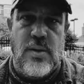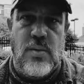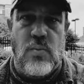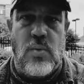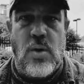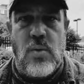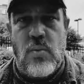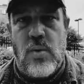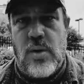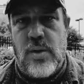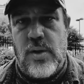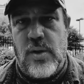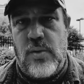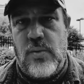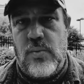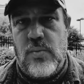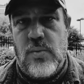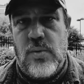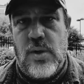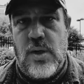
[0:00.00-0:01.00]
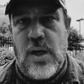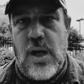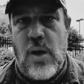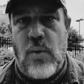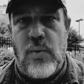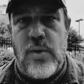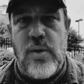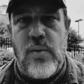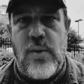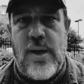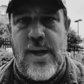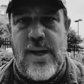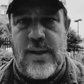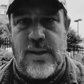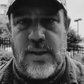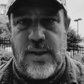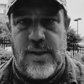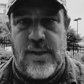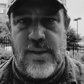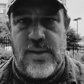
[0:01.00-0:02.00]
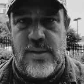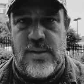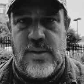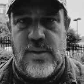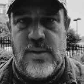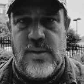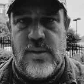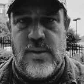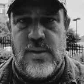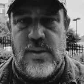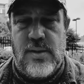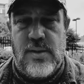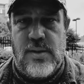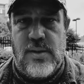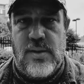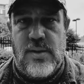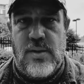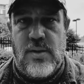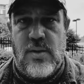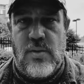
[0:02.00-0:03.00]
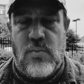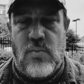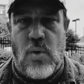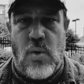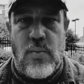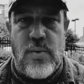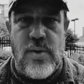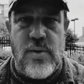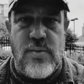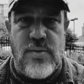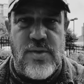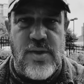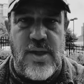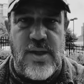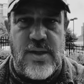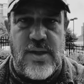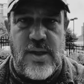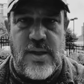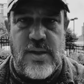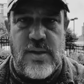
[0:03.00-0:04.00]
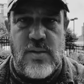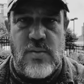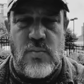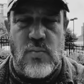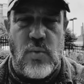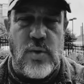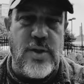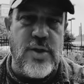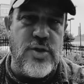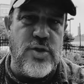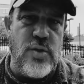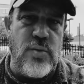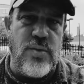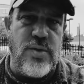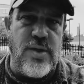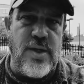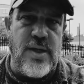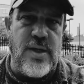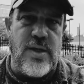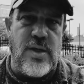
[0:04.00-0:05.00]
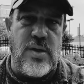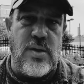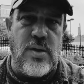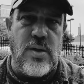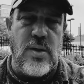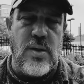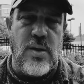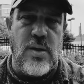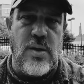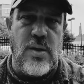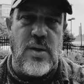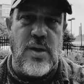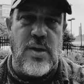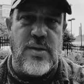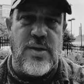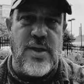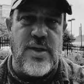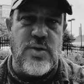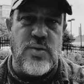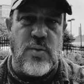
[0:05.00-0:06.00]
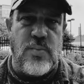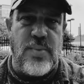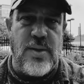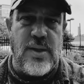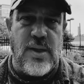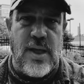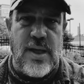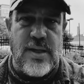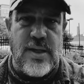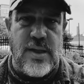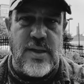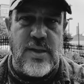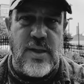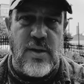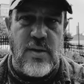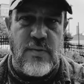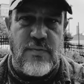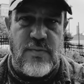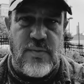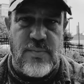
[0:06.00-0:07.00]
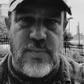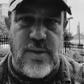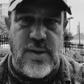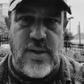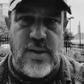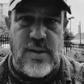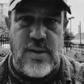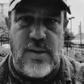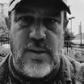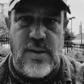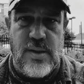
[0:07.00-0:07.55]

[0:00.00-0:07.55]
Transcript: Where were you? How were you handling it? What were you thinking? What did you think things would be like a year from then?